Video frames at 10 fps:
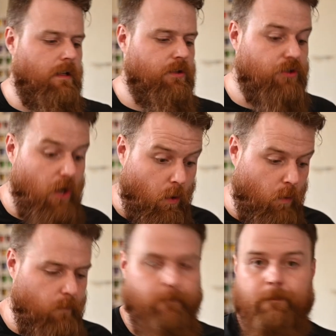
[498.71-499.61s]

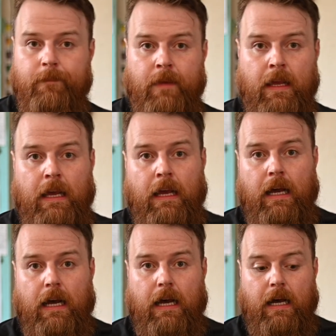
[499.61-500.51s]
So,
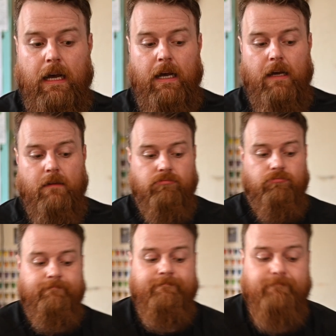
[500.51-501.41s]

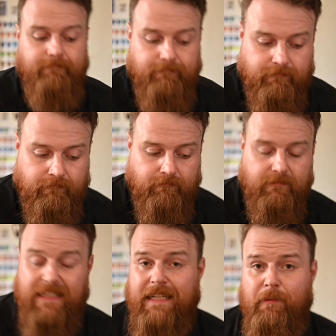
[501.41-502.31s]

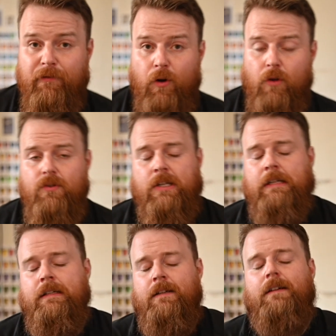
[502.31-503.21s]
that's a couple photos
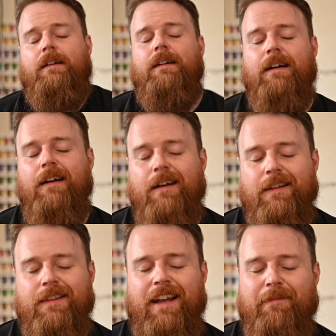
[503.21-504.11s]

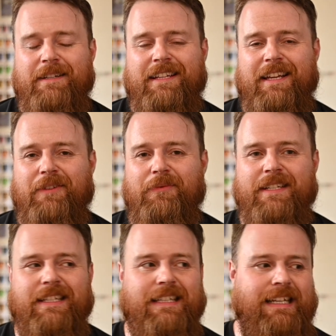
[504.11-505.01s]
that I've been taking
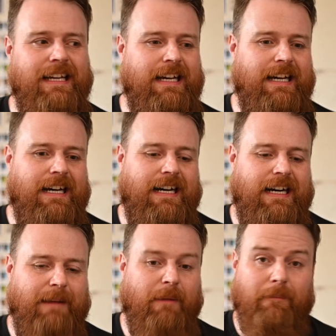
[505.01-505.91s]
recently.
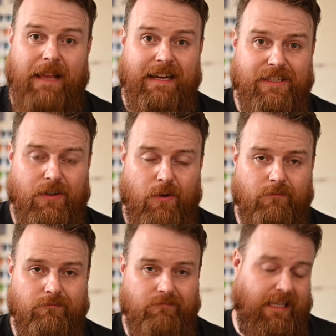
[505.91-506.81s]
And my plan is to
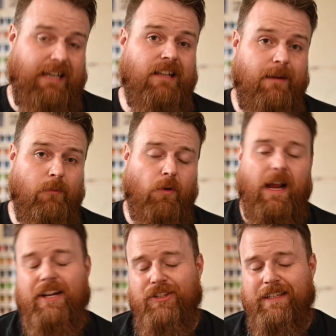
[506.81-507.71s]
take a lot more.
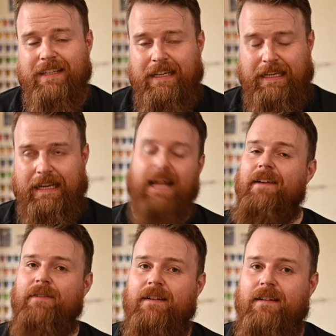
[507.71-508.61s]
Actually, I
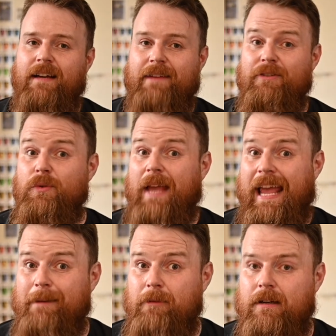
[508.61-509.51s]
have a new
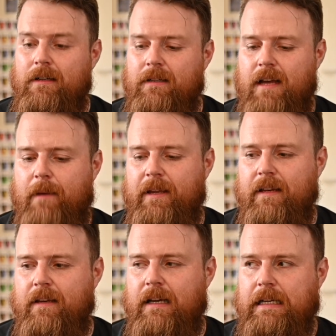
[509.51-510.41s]
camera
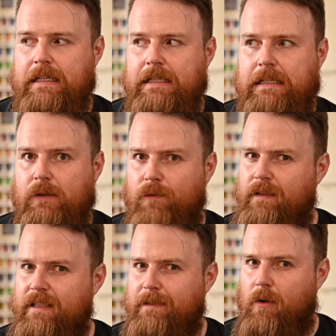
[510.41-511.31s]
coming,
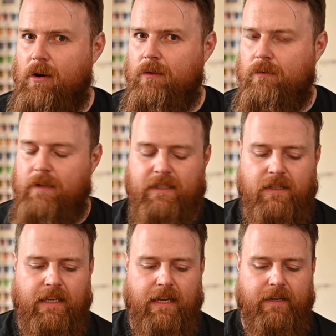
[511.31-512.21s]
hopefully tomorrow. It's
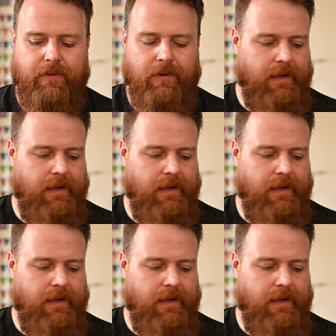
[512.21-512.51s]
going to get here.